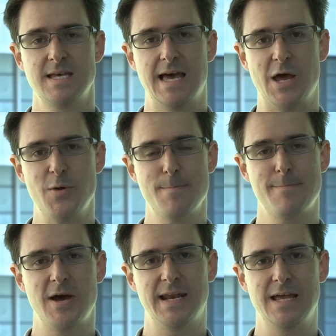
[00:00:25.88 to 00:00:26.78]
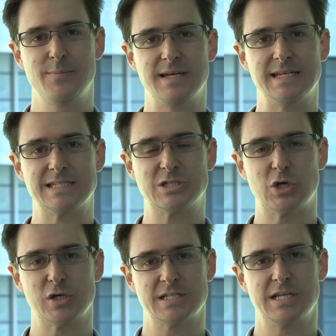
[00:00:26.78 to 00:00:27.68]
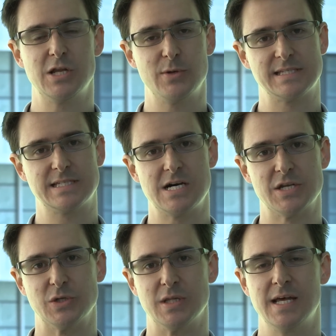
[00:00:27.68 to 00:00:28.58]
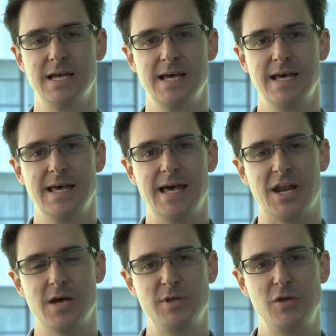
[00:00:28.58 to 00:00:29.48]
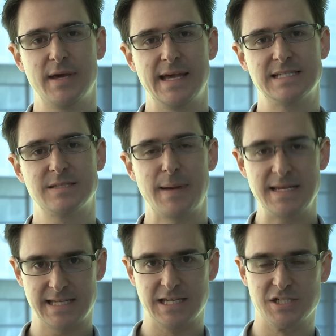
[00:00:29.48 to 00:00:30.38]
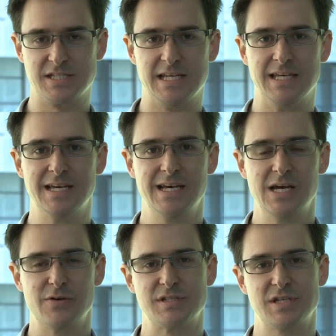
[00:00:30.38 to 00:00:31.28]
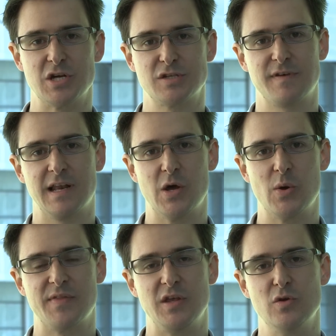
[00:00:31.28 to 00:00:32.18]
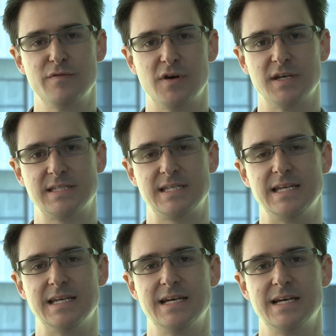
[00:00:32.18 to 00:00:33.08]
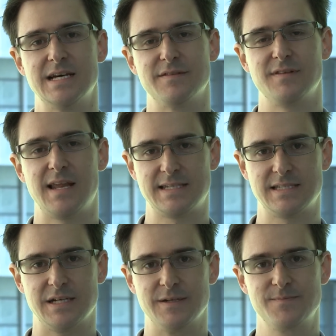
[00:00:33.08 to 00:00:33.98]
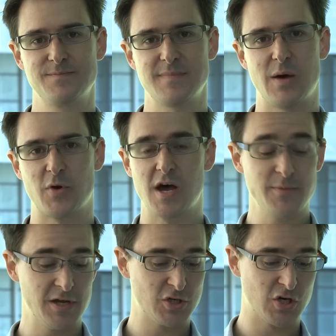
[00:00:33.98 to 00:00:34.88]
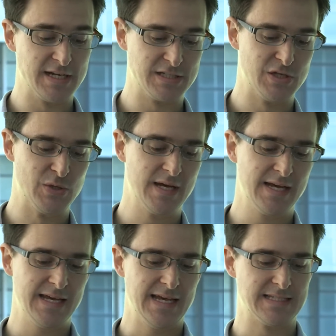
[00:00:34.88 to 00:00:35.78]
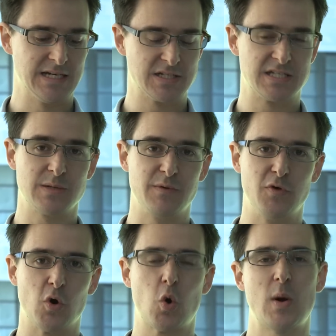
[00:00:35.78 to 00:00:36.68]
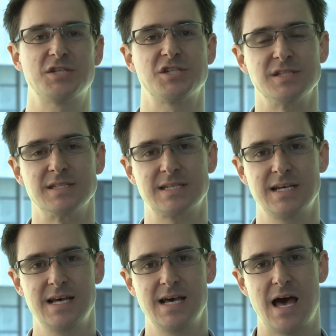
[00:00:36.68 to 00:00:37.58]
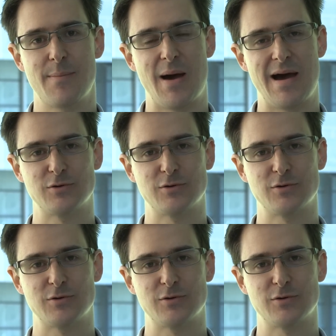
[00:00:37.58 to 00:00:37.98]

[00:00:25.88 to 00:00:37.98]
Hello, my name is Dr Lewis Dartnell, and I'm a UK Space Agency Research Fellow at the University of Leicester. And what I'm going to try and do is answer some of your questions about